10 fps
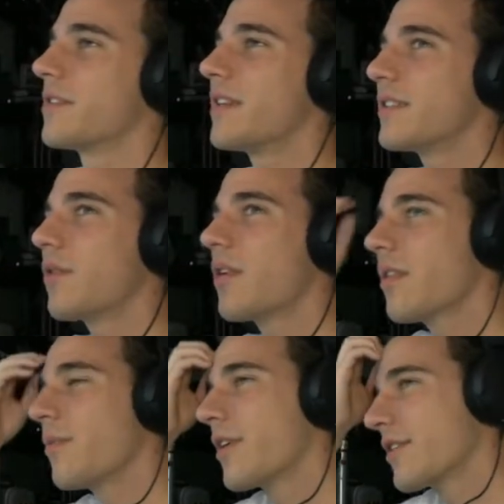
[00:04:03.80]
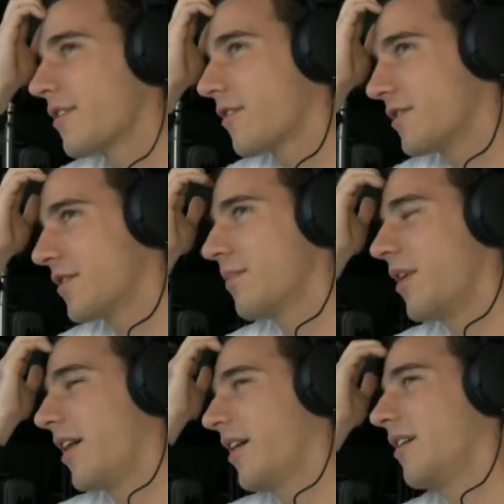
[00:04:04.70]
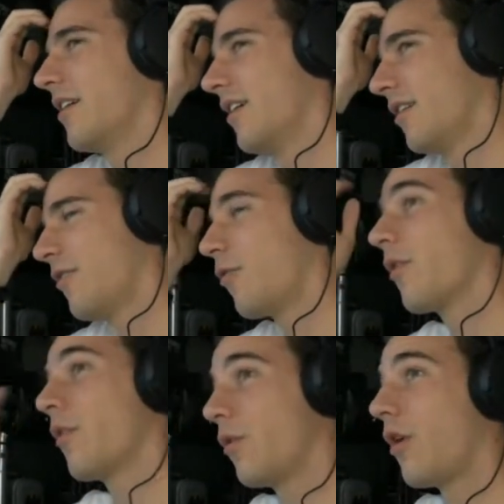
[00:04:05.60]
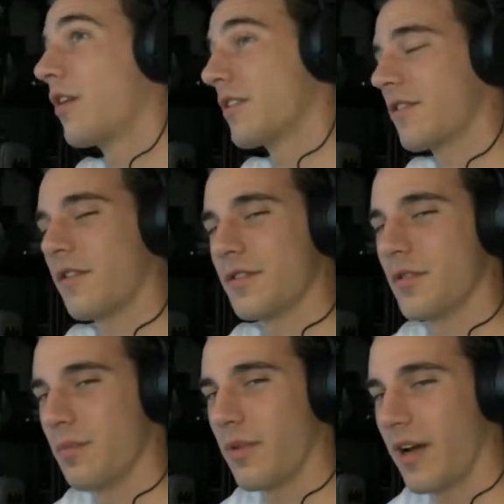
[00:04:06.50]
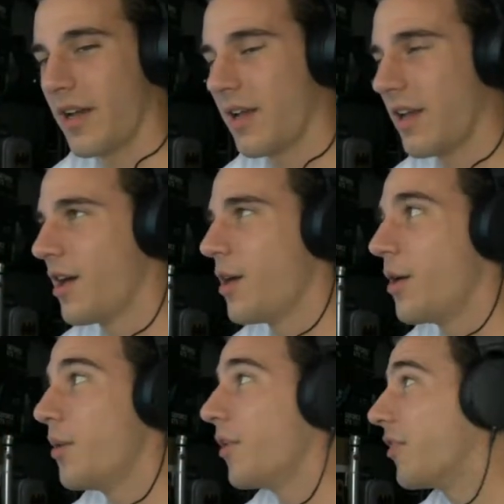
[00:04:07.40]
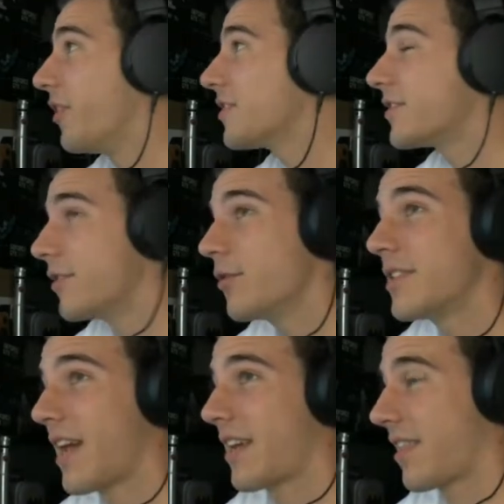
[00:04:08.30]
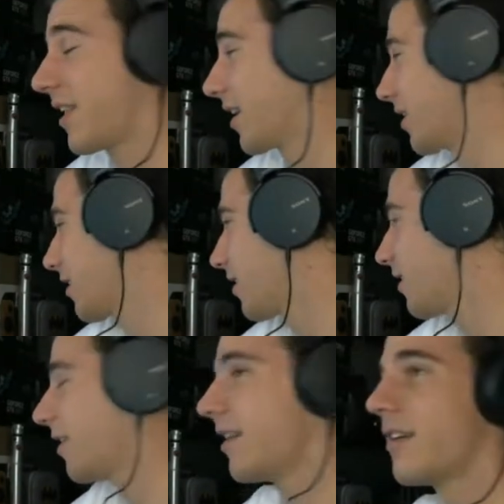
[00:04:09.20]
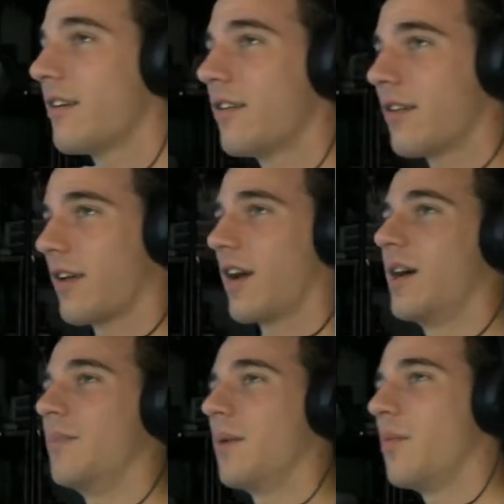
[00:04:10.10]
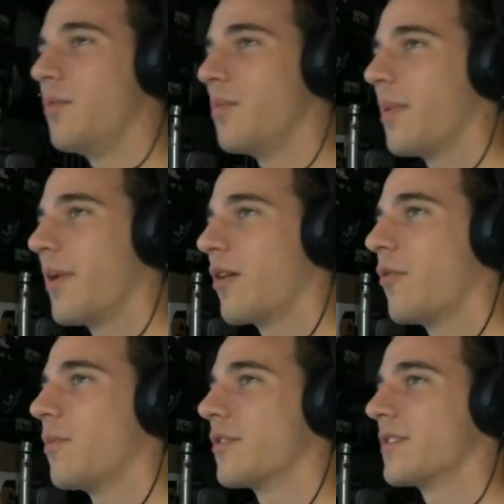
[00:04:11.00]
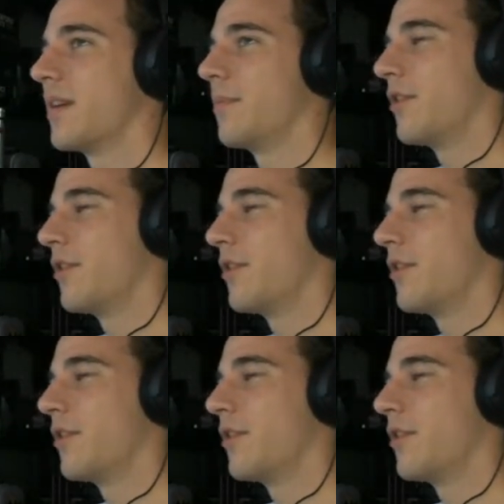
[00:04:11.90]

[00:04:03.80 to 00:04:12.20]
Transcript: It's one of the biggest cards you can buy, or one of the longest cards you can buy. But this Zotac thing. Okay, I'm gonna move my mic one more time.